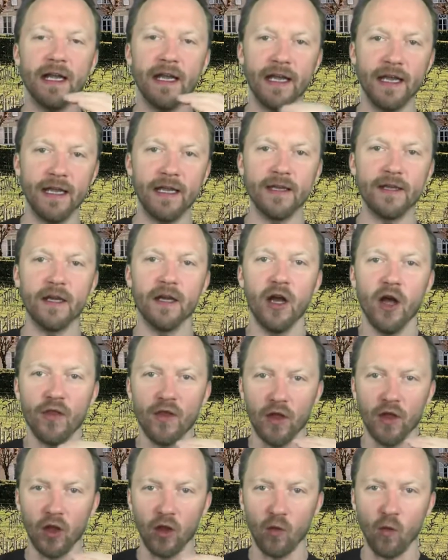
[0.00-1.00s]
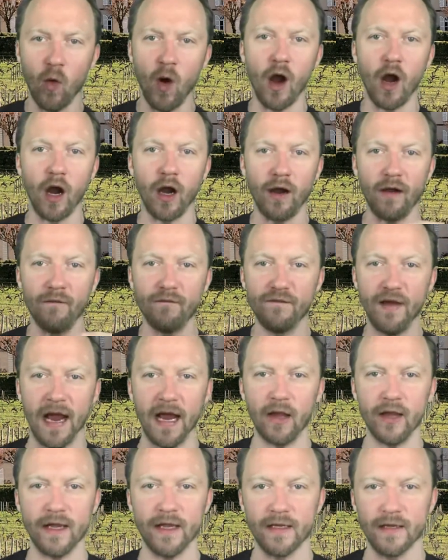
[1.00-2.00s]
in the Loire
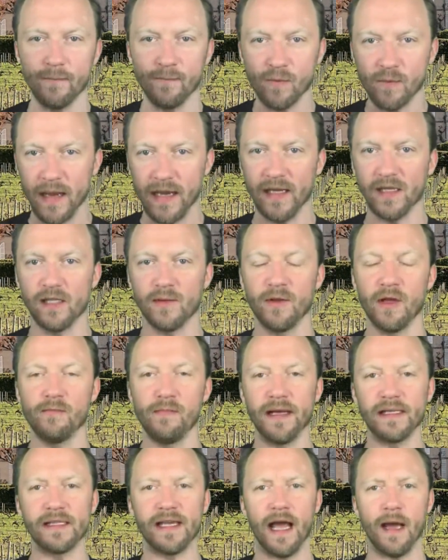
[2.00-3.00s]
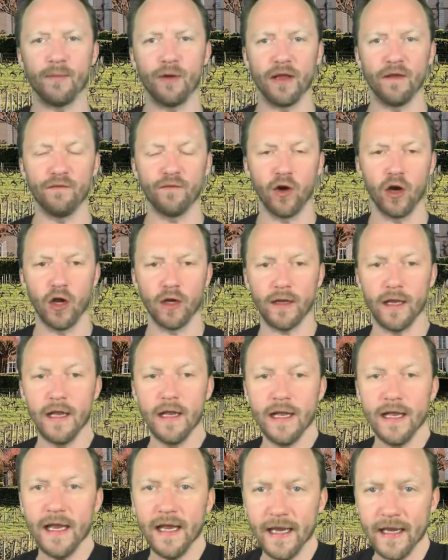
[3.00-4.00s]
Valley and making some of the best Cabernet Franc
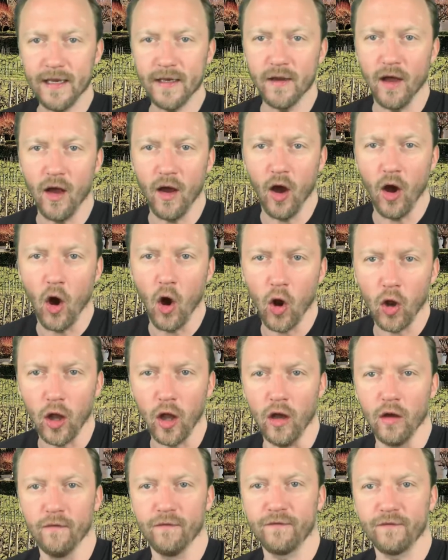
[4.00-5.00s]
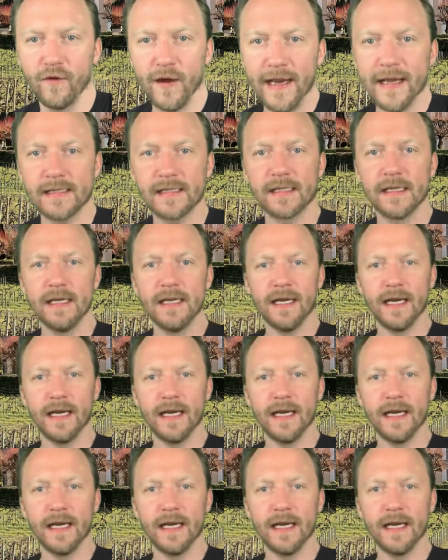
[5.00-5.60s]
in all of France.